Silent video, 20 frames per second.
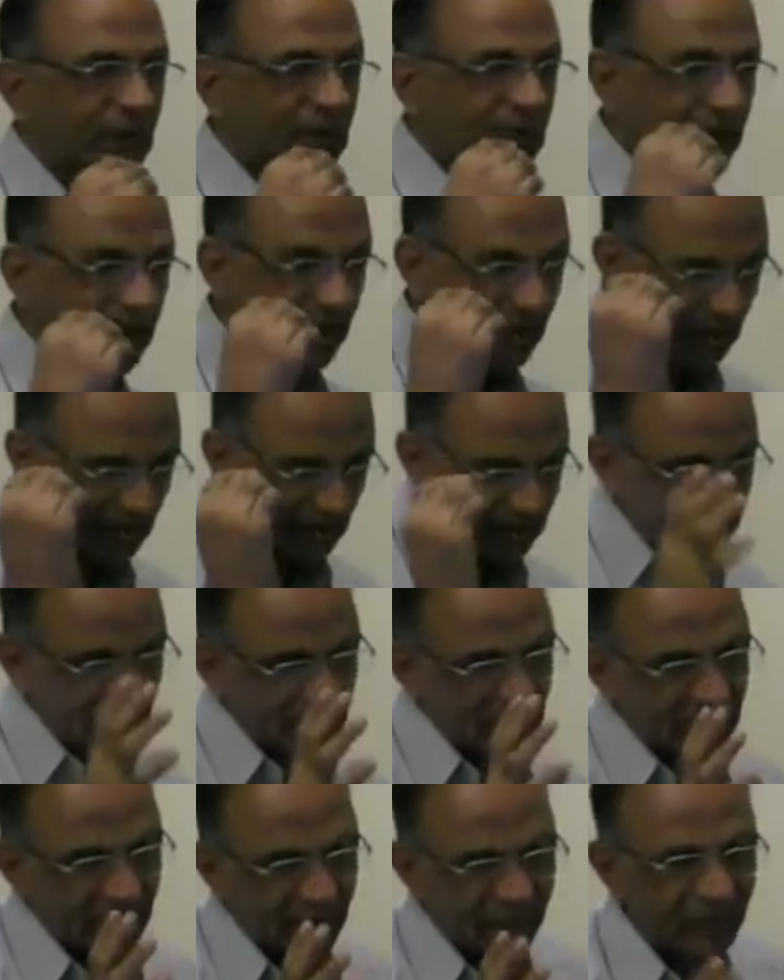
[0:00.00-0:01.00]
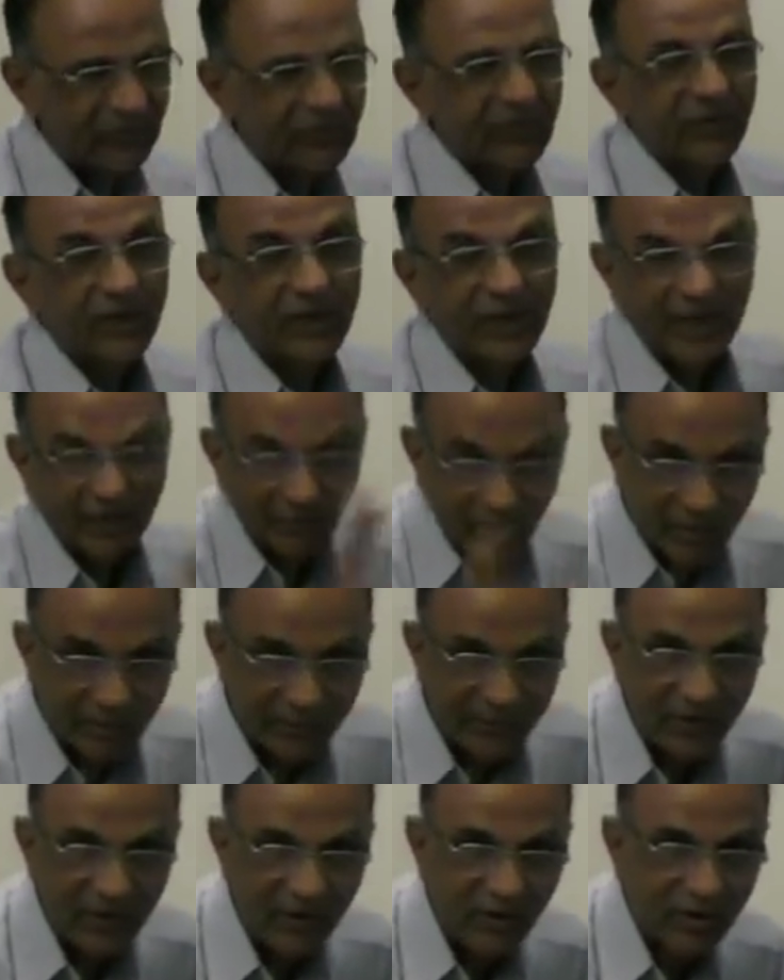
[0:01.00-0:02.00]
The other thing which has never
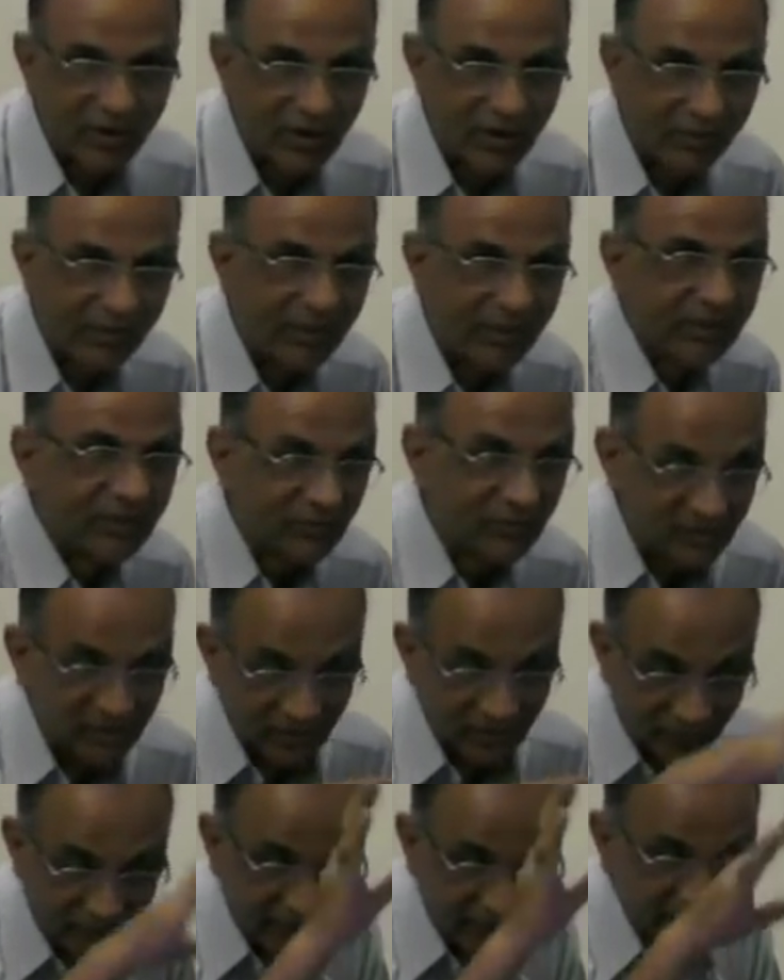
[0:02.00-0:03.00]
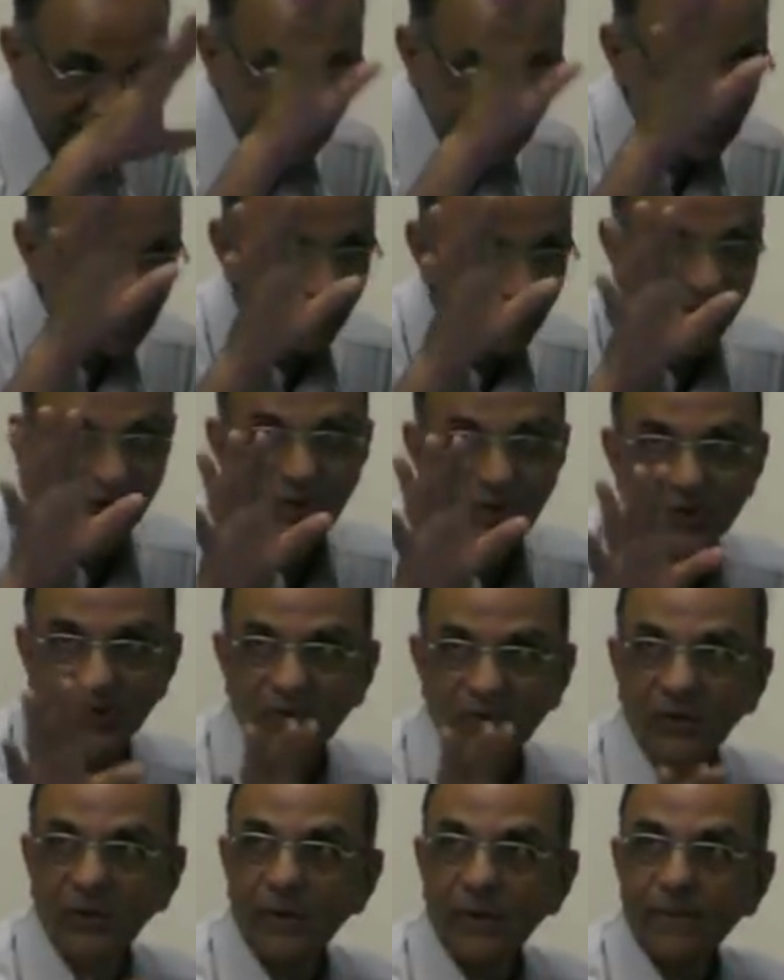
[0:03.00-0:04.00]
been written up, and this is Ravi's
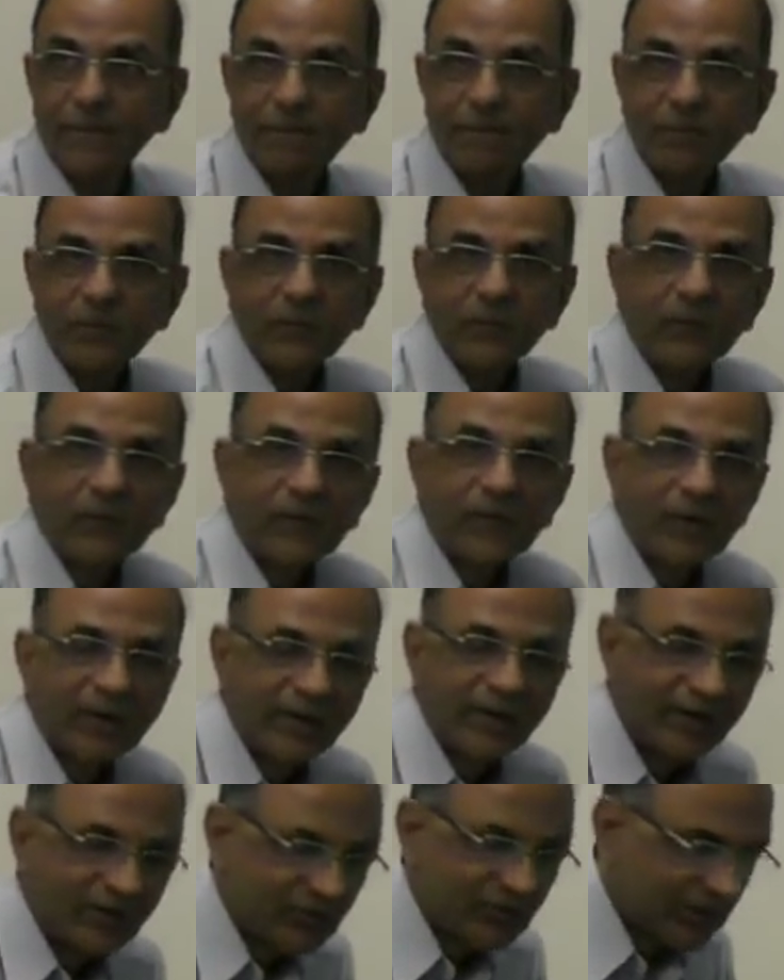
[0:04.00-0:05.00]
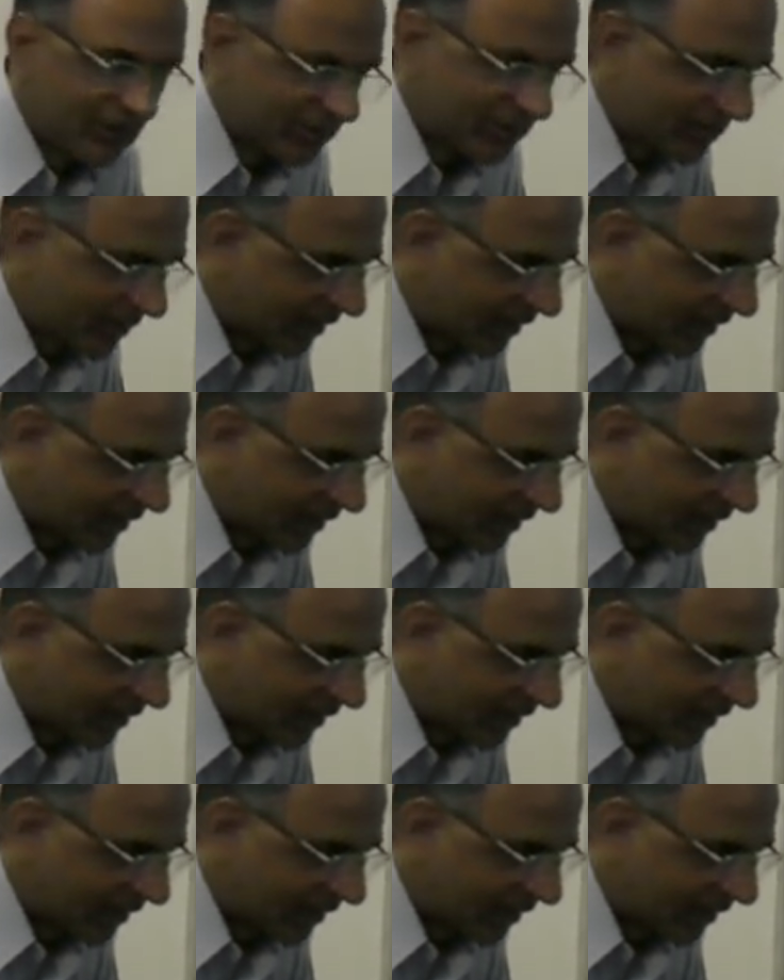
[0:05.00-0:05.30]
invention, is this.